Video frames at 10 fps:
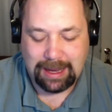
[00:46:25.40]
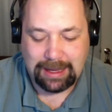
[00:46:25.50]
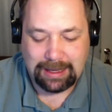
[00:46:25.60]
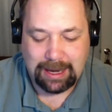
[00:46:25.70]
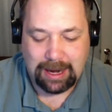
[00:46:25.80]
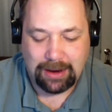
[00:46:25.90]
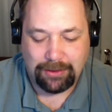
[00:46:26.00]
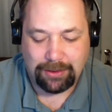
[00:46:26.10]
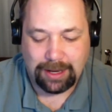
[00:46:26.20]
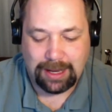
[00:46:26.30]

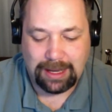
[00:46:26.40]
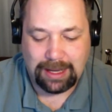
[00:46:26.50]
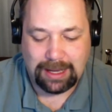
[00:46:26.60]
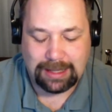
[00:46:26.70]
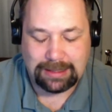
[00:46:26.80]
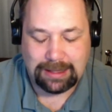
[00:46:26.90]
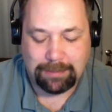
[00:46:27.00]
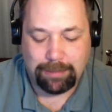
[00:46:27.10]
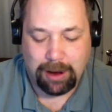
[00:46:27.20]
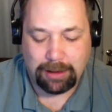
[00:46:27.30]

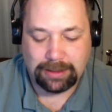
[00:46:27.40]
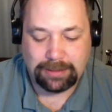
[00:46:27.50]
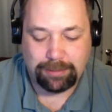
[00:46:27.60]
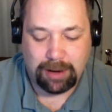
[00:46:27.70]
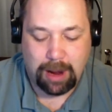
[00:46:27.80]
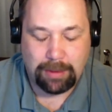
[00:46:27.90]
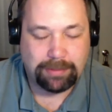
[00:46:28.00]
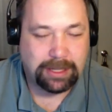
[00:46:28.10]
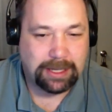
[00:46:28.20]
the ball is probably